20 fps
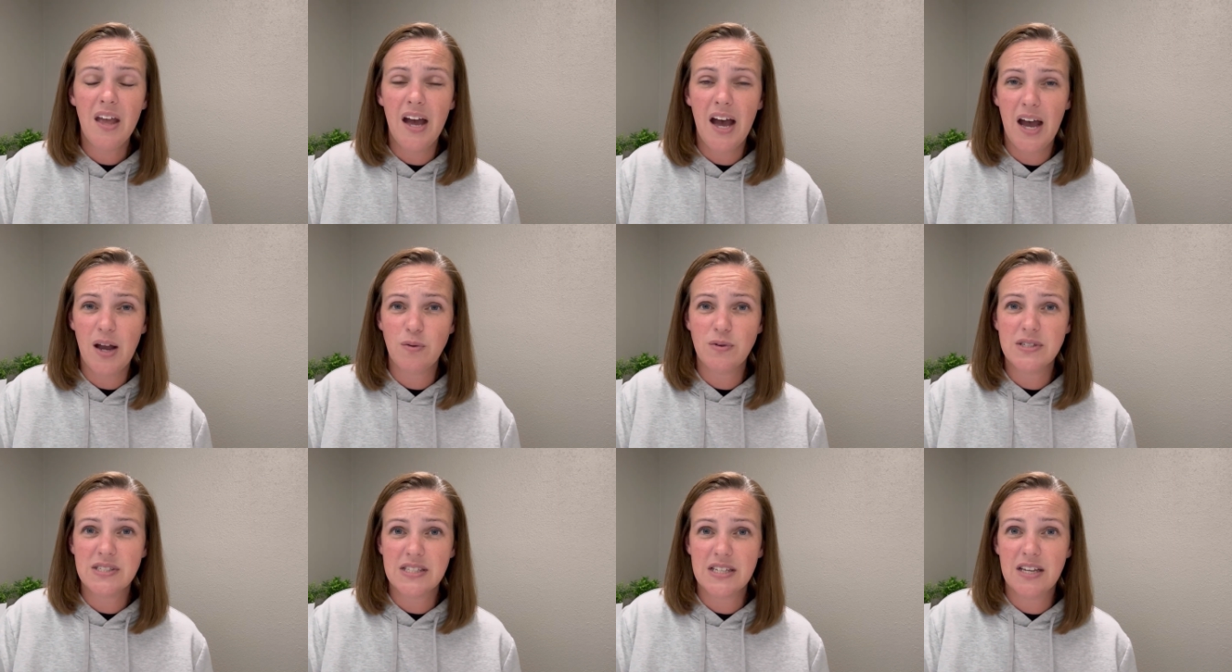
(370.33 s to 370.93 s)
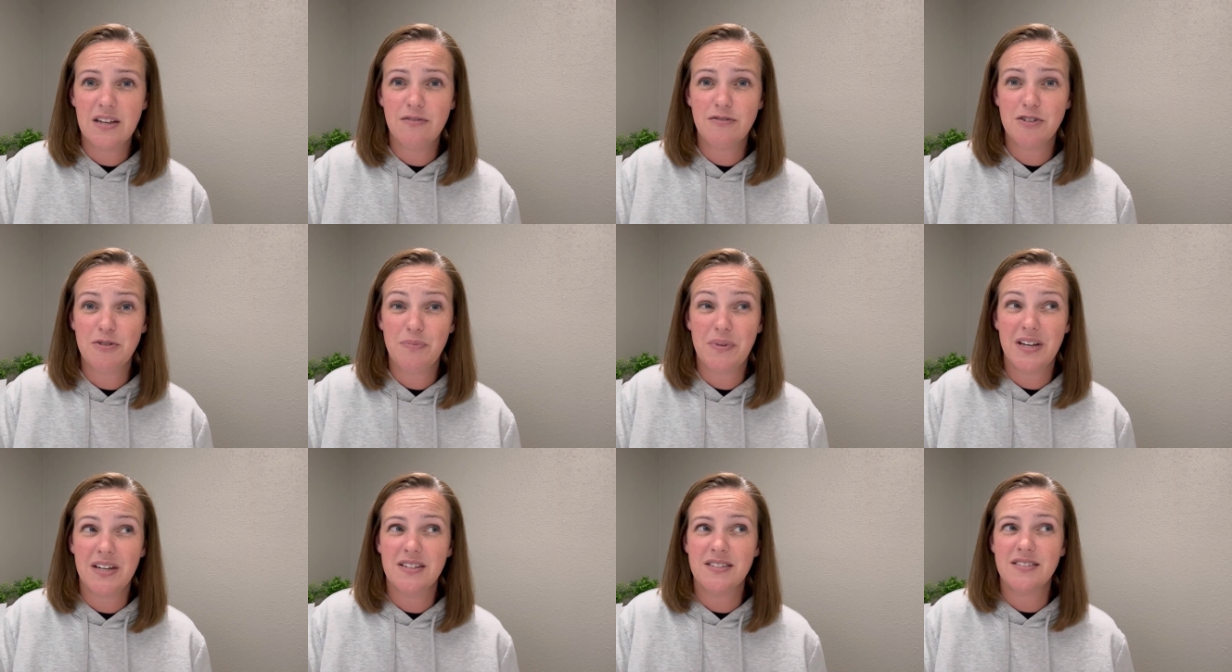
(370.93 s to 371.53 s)
I received,
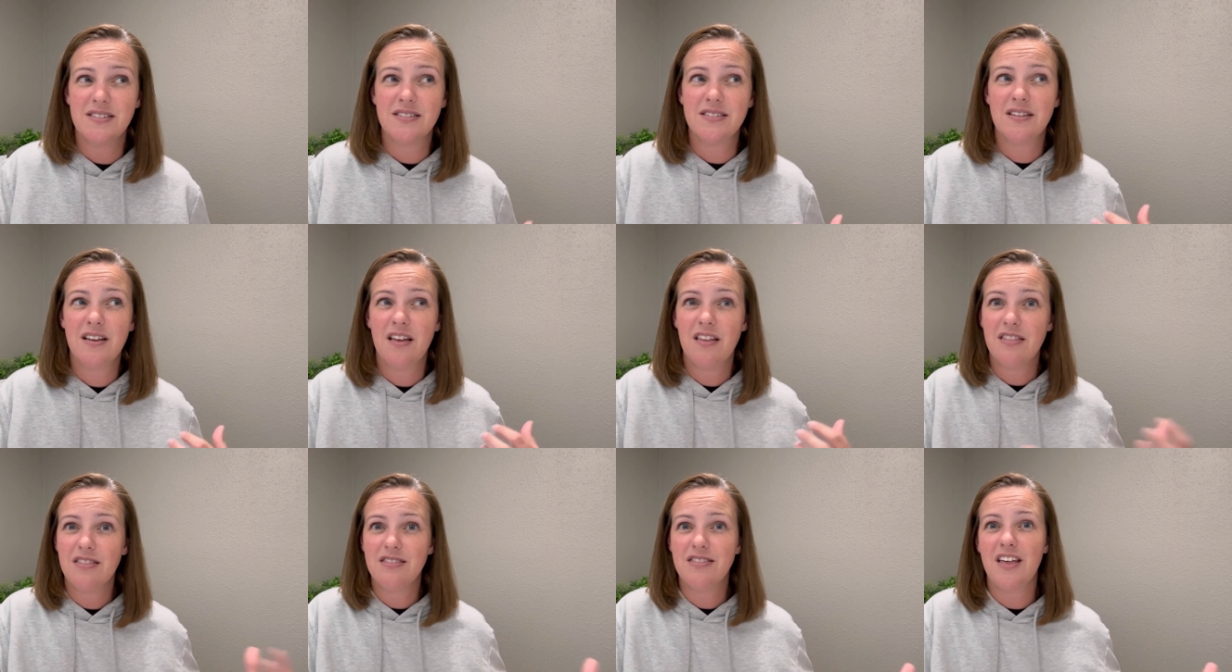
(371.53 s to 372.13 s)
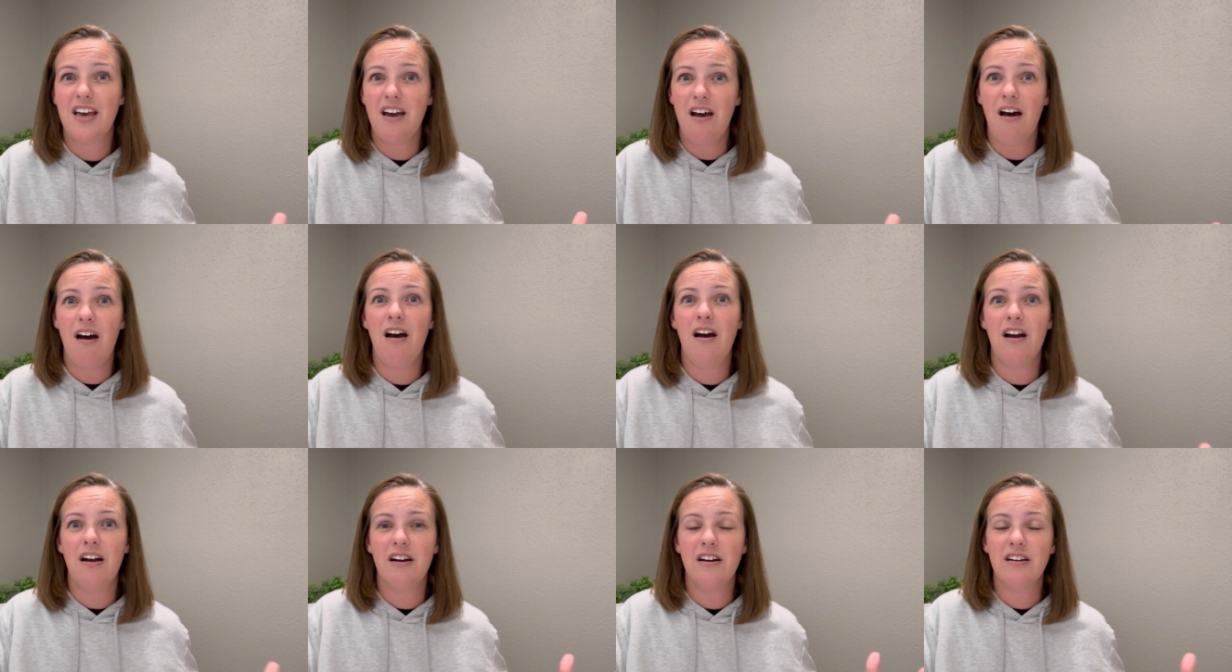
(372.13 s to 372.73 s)
because they
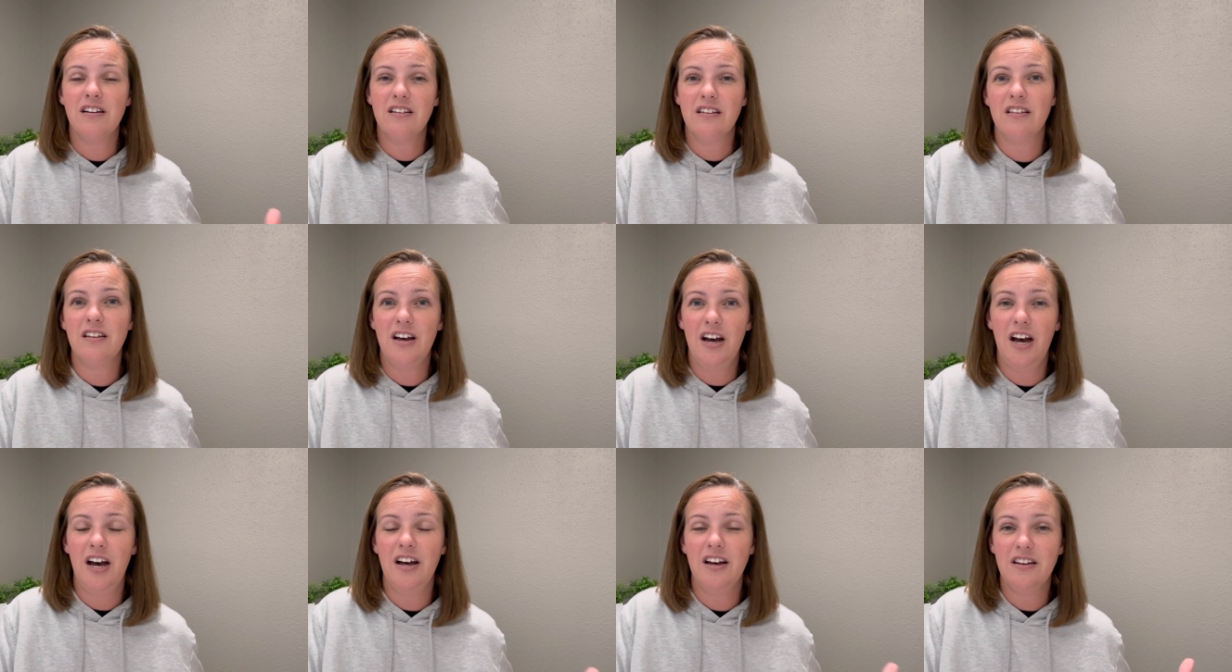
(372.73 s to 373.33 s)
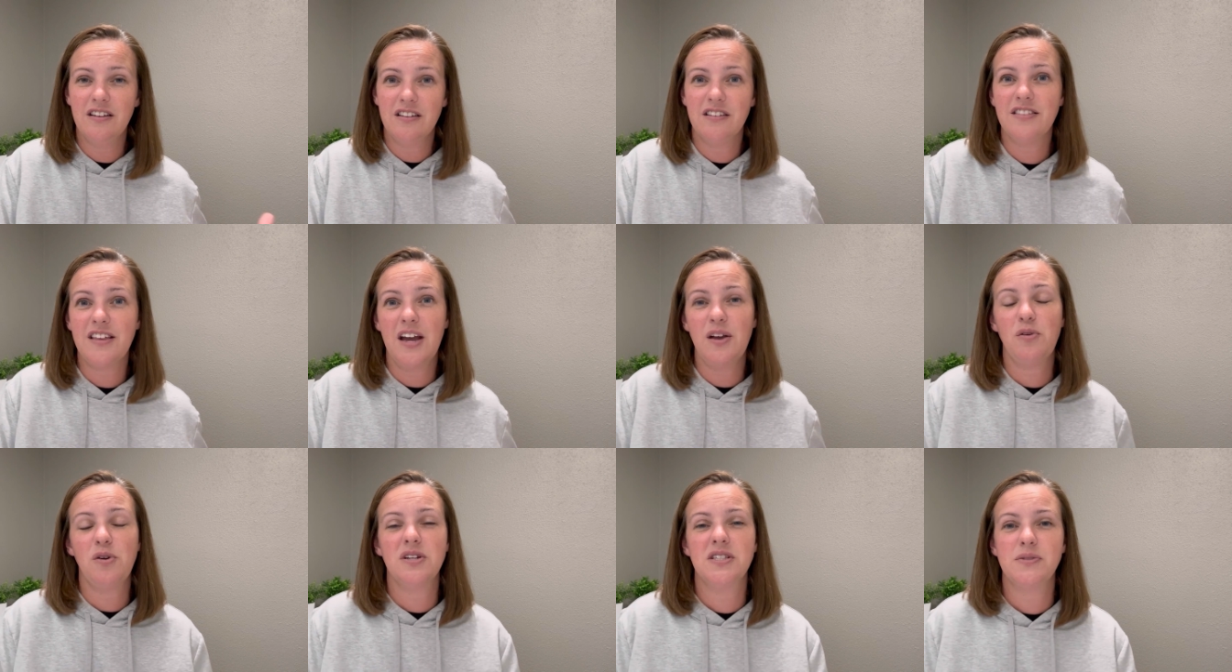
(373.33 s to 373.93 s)
are uh,
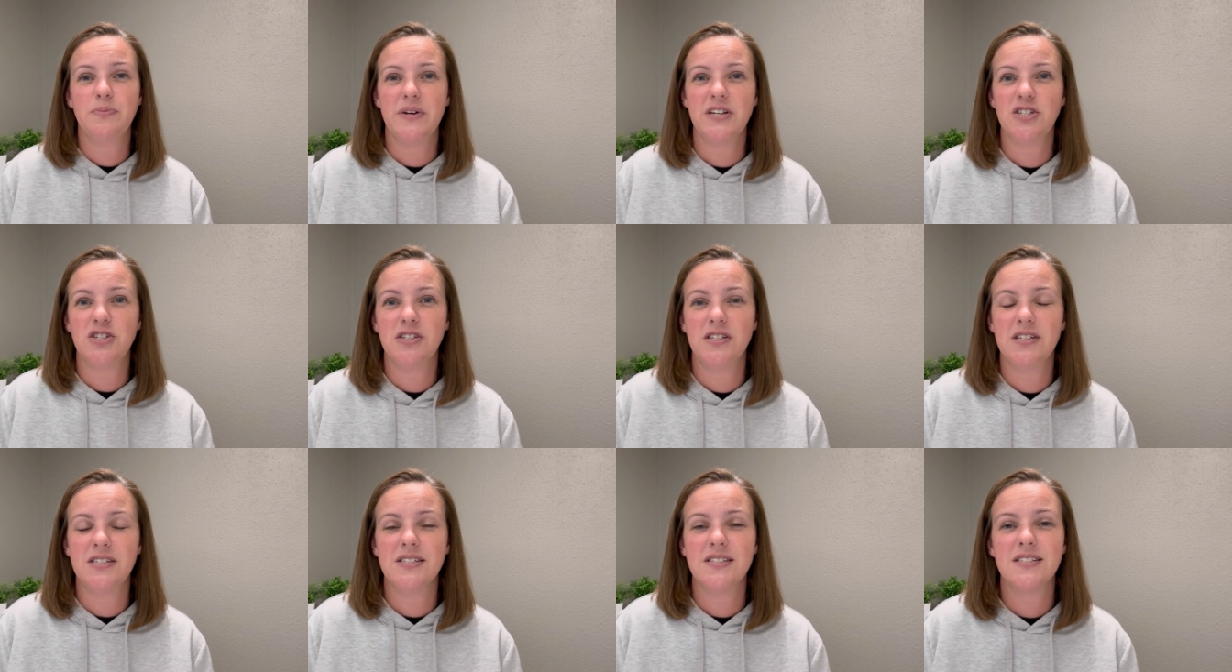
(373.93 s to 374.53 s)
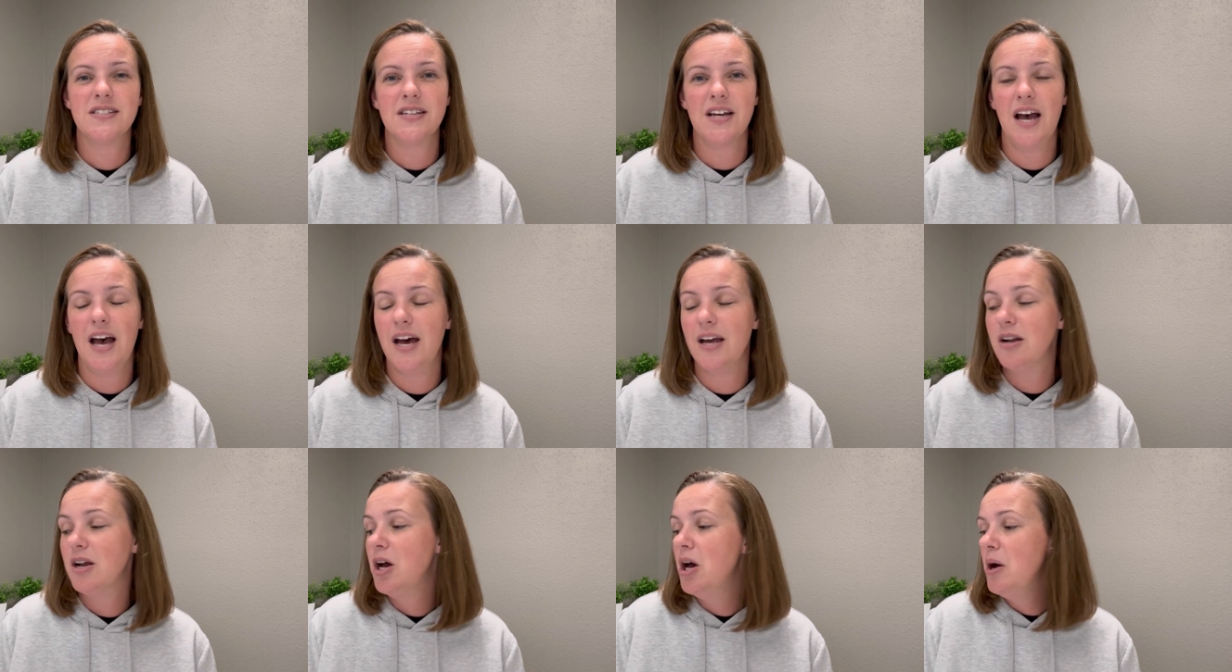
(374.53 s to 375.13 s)
thyroid specialists
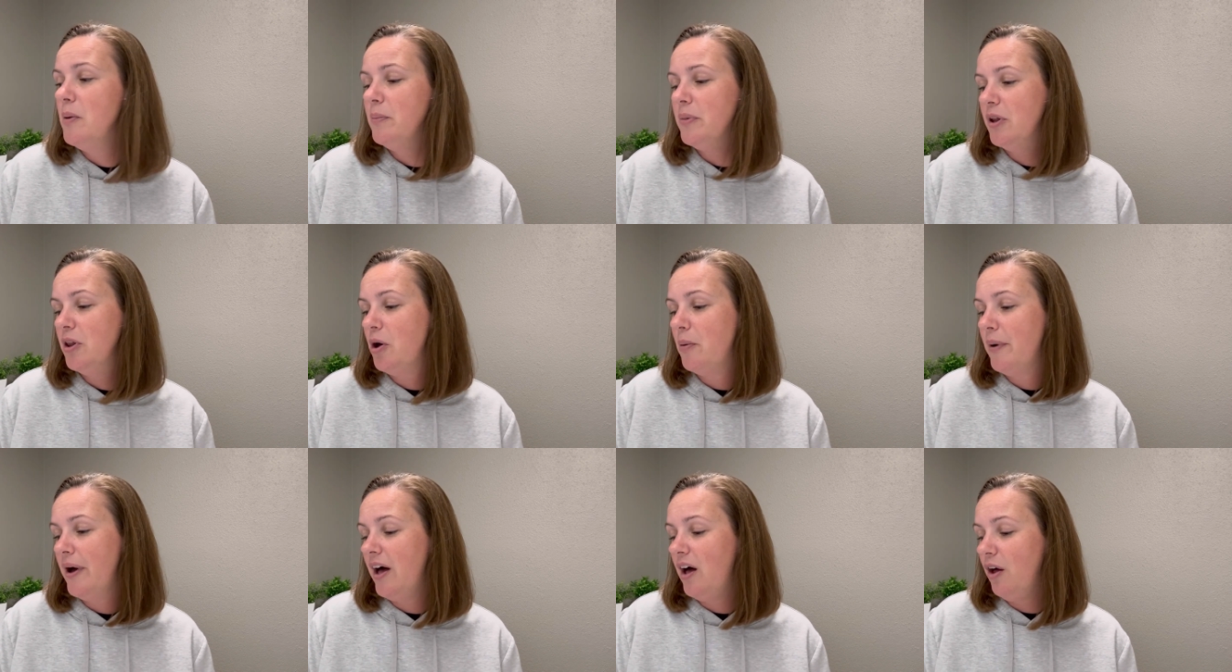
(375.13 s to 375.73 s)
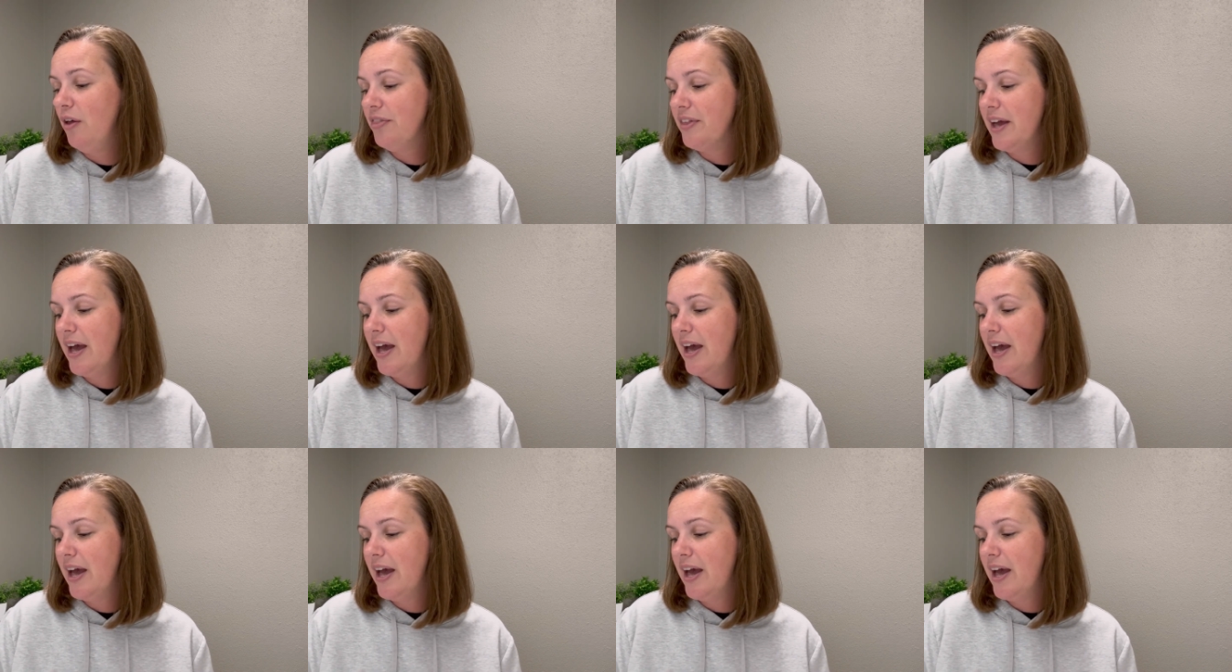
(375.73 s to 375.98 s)
at Paloma Health.